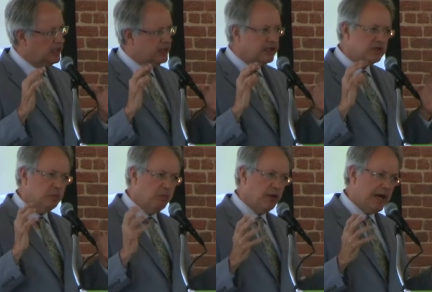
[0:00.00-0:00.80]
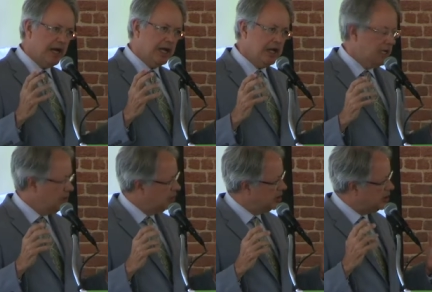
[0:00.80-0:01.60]
this brand
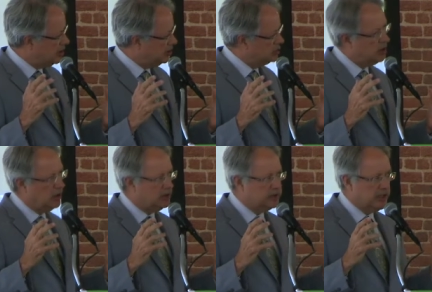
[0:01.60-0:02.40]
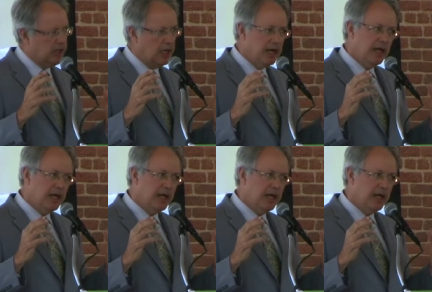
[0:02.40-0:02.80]
that we call Charleston.